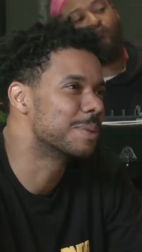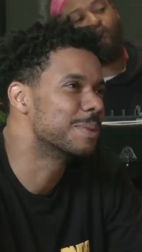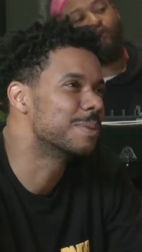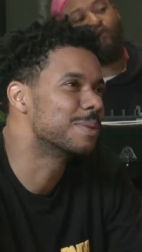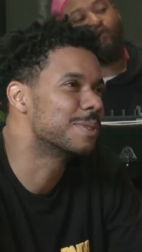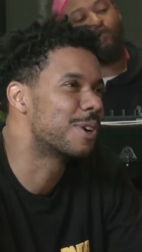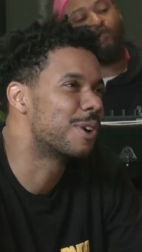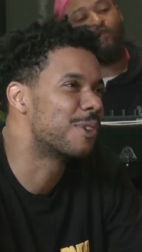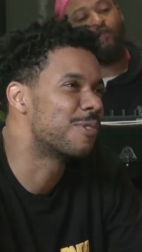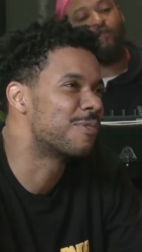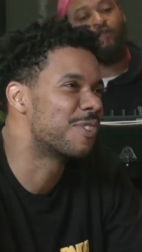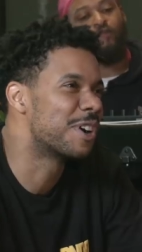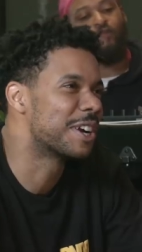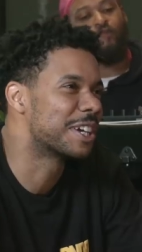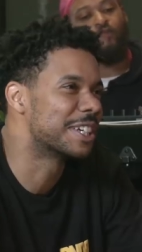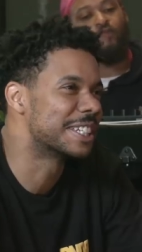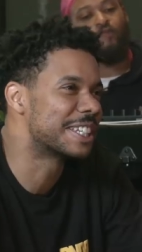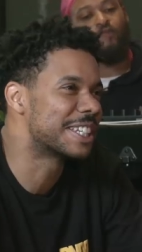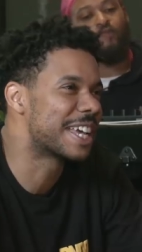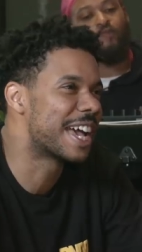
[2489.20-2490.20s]
we was gonna
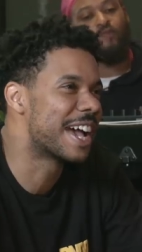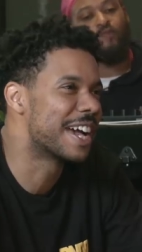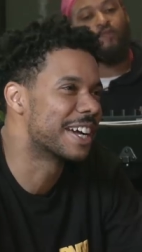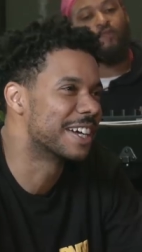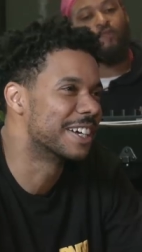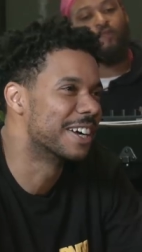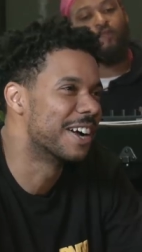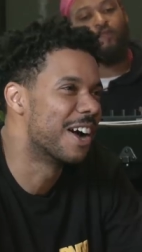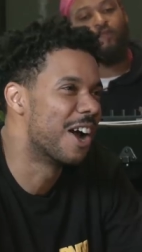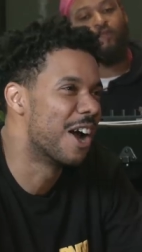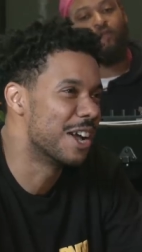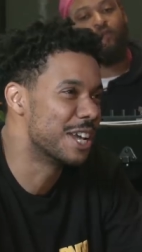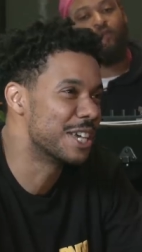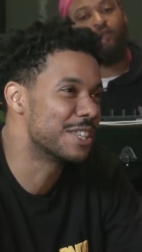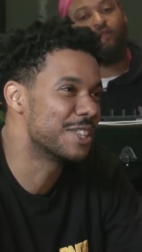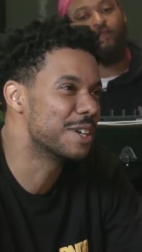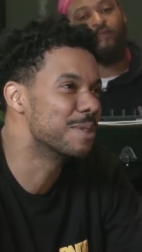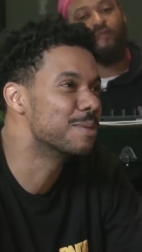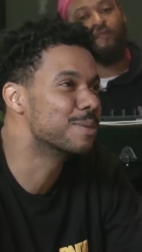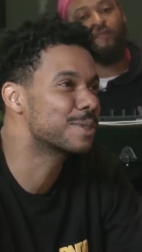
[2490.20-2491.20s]
fuck a tiger, or
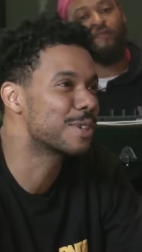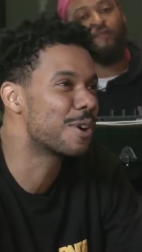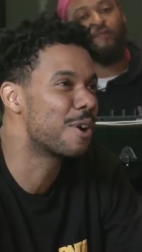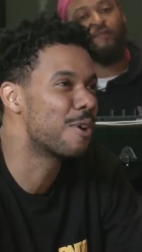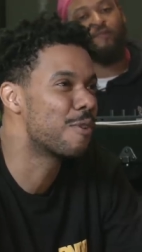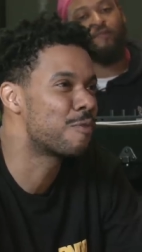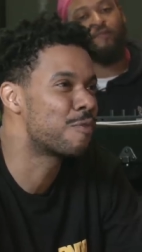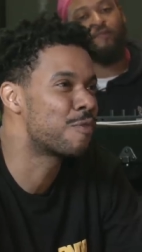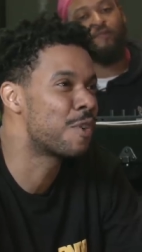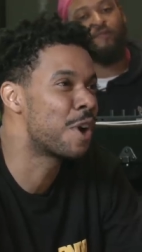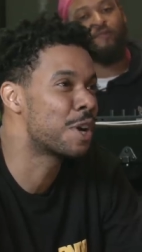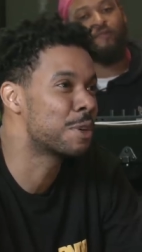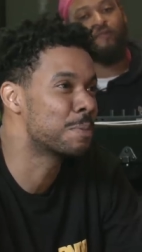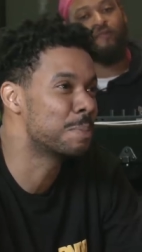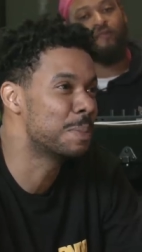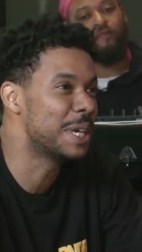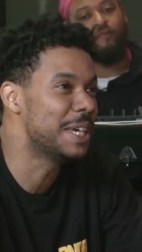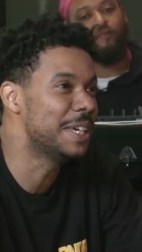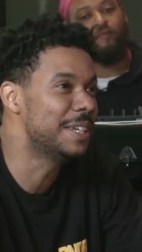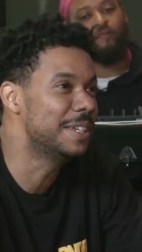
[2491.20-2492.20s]
either it was gonna fuck
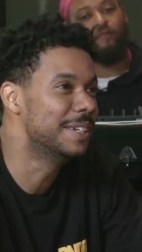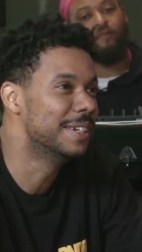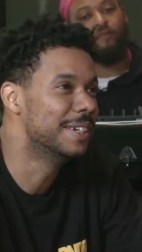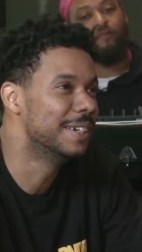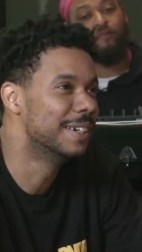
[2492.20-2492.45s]
me.